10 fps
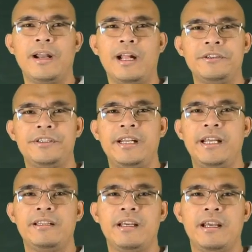an
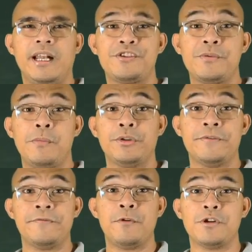alternating
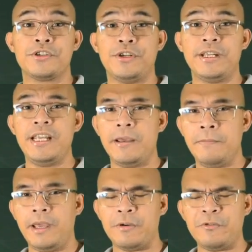electromotive force, or
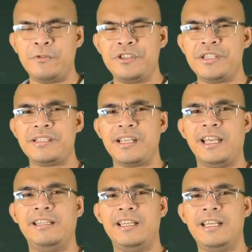EMF, which is
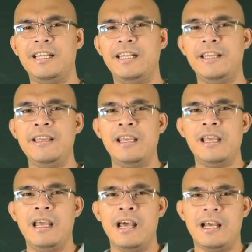ideally
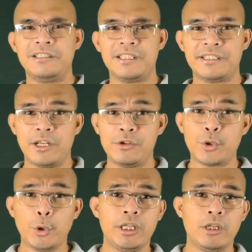has a
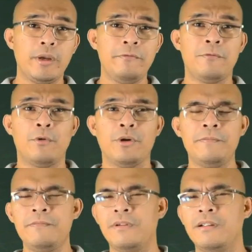sinusoidal
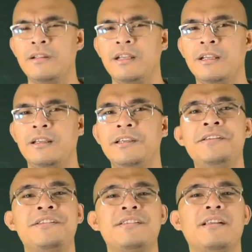waveform,
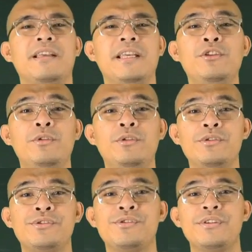is
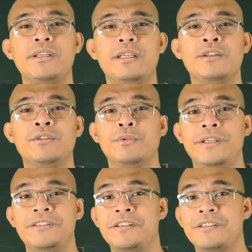induced
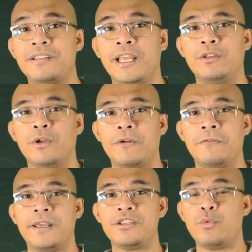into each stator
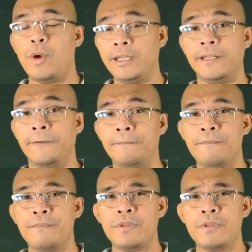phase winding.